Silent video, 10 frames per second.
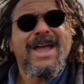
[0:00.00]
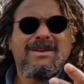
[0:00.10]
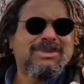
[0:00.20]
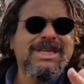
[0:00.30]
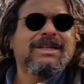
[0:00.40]

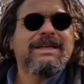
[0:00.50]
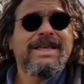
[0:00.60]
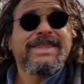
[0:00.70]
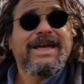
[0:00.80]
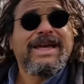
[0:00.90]
It was nearly
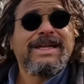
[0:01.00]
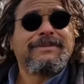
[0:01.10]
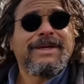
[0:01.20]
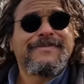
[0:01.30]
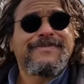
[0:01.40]
like that
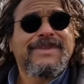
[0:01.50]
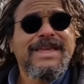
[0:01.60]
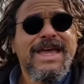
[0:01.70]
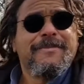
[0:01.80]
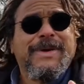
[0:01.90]
anyway.
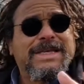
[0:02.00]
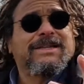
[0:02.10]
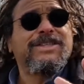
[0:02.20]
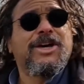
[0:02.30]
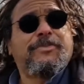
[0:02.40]

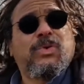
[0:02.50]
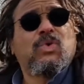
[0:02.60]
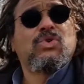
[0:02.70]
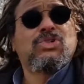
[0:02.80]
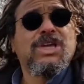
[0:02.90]
Basically, they
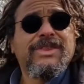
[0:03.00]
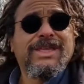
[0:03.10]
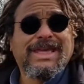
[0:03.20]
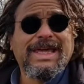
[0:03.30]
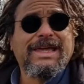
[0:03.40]
approached the
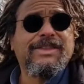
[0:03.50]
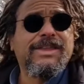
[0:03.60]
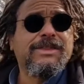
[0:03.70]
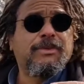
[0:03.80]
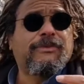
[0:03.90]
gate
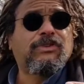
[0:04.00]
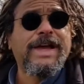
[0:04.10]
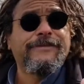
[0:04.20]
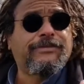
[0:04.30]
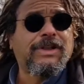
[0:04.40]
and they were
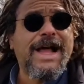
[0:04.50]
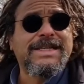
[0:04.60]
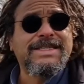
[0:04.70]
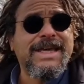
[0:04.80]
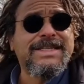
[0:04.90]
flying
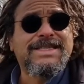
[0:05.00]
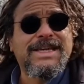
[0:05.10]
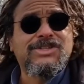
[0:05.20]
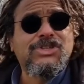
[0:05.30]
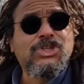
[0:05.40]
flags and
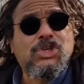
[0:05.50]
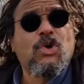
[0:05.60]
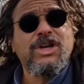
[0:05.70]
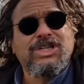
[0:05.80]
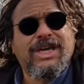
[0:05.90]
ensigns to the
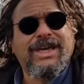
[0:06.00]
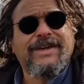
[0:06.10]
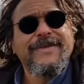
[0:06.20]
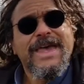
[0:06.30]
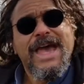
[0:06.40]
Scottish
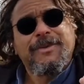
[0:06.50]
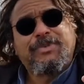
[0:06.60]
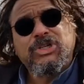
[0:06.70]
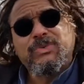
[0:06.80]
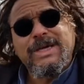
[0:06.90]
king and
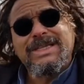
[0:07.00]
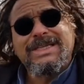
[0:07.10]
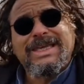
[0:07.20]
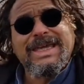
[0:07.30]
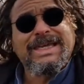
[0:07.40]
persuaded
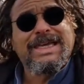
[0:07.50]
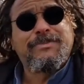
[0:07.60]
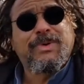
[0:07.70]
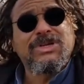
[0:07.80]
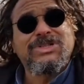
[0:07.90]
the
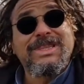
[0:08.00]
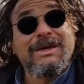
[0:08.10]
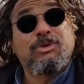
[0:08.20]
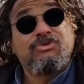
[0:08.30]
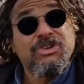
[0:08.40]
gatekeepers that
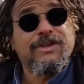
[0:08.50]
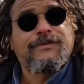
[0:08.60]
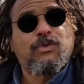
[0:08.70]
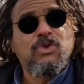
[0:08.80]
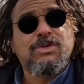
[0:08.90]
they were
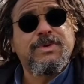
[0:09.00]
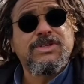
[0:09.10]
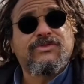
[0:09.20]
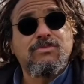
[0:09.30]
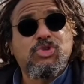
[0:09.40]

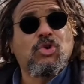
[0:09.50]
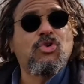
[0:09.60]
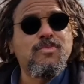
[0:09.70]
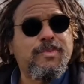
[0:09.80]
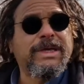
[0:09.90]
reinforcements from
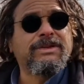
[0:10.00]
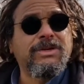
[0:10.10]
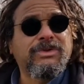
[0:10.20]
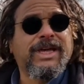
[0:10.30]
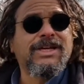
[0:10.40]
John
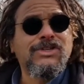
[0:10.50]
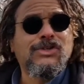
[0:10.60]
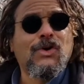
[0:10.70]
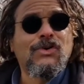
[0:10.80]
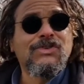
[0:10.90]
Baliol, King of
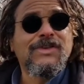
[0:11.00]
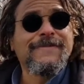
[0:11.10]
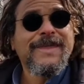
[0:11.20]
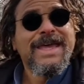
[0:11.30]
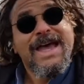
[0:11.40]
Scots.
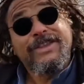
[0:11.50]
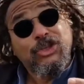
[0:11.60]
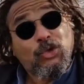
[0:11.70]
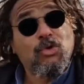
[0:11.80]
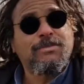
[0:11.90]
And the
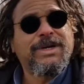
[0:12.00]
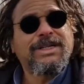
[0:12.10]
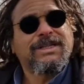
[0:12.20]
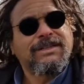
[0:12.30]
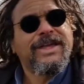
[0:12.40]

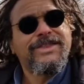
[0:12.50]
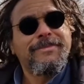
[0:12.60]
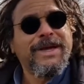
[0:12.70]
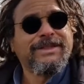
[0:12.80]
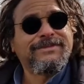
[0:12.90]
doorman let
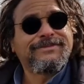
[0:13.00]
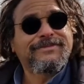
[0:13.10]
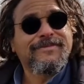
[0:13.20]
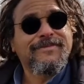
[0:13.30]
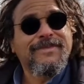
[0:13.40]
them
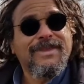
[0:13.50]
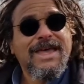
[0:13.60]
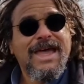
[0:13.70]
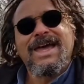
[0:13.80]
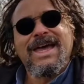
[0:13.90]

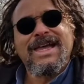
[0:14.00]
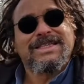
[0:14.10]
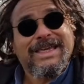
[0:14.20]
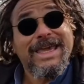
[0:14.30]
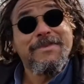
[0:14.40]
in.
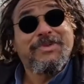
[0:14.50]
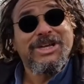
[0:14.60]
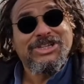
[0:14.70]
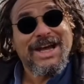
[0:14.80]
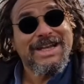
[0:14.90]
It's the
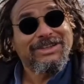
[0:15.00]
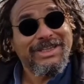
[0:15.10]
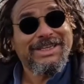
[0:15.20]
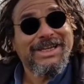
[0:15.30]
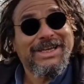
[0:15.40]
Cambridge
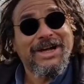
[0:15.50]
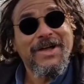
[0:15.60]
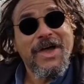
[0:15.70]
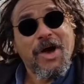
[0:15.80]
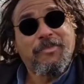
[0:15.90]
Analytica
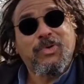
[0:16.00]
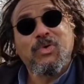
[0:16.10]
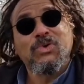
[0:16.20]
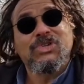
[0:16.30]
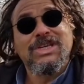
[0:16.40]

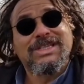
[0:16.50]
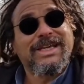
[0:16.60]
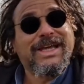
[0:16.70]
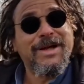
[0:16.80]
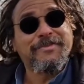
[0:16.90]
approach to
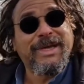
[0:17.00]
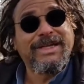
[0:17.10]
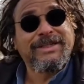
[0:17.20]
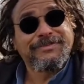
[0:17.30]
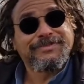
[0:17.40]

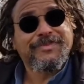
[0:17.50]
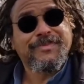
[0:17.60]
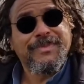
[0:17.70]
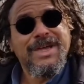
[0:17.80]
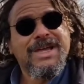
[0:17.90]
campaigning.
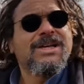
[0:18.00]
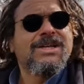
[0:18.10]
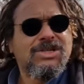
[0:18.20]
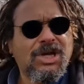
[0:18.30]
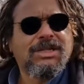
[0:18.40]

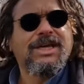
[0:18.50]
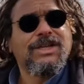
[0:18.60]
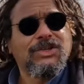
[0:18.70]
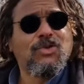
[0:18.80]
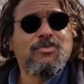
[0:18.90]
"Shut
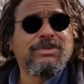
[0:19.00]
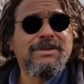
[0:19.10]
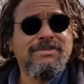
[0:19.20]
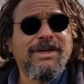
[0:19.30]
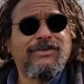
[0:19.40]
it, don't
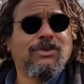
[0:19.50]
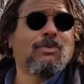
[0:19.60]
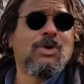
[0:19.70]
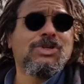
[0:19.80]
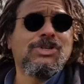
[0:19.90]
blame me if you
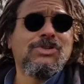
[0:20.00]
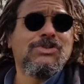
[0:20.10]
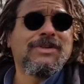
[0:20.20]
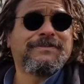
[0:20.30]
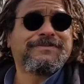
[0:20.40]
don't watch the news."